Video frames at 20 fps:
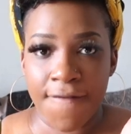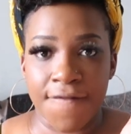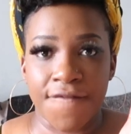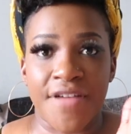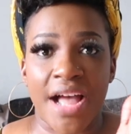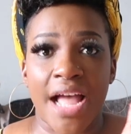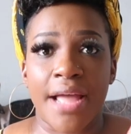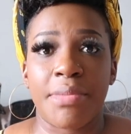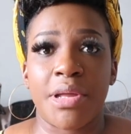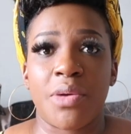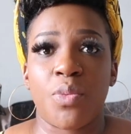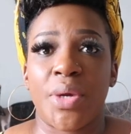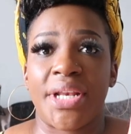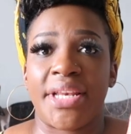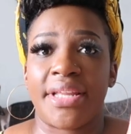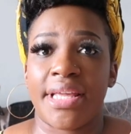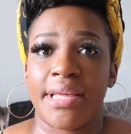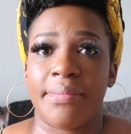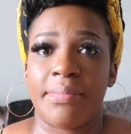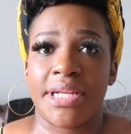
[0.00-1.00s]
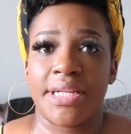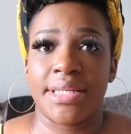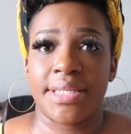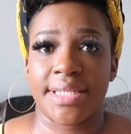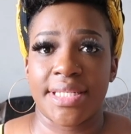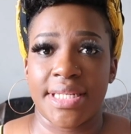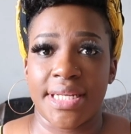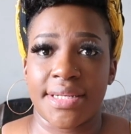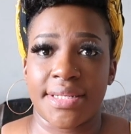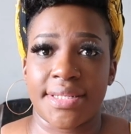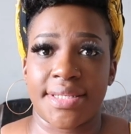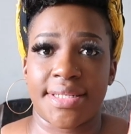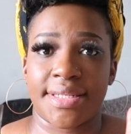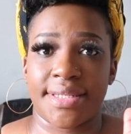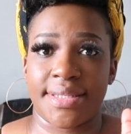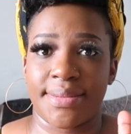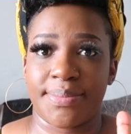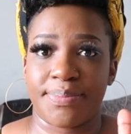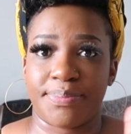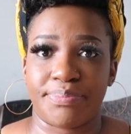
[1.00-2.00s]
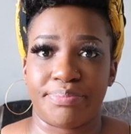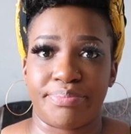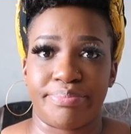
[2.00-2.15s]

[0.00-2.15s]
Vibing with Kimmy, six.